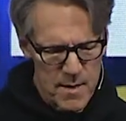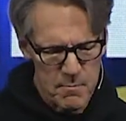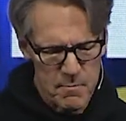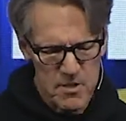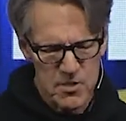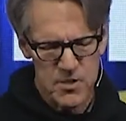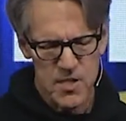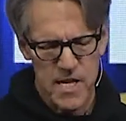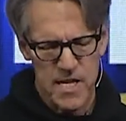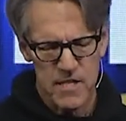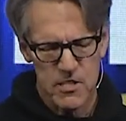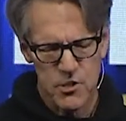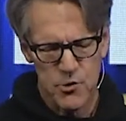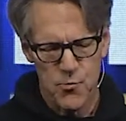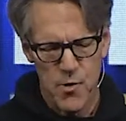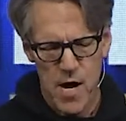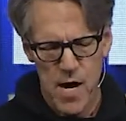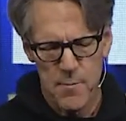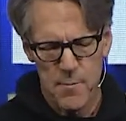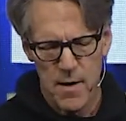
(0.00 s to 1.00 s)
and besieged
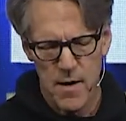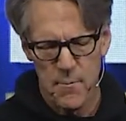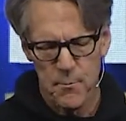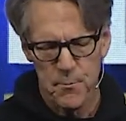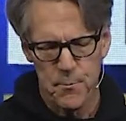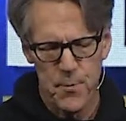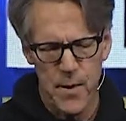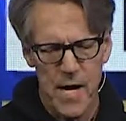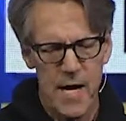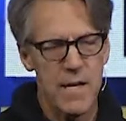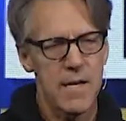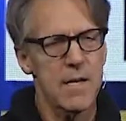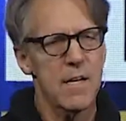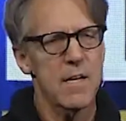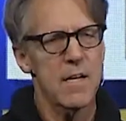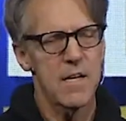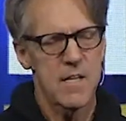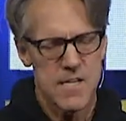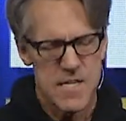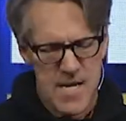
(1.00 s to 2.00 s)
Rabbah,
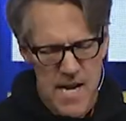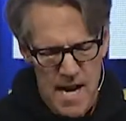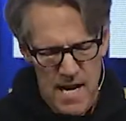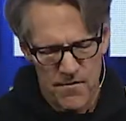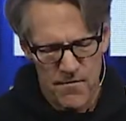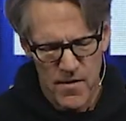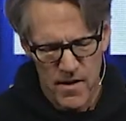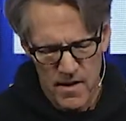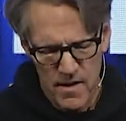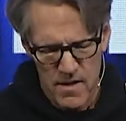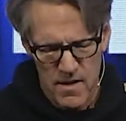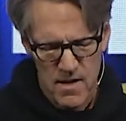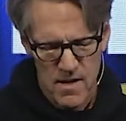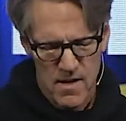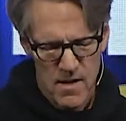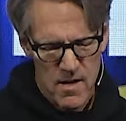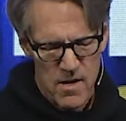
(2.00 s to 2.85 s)
but David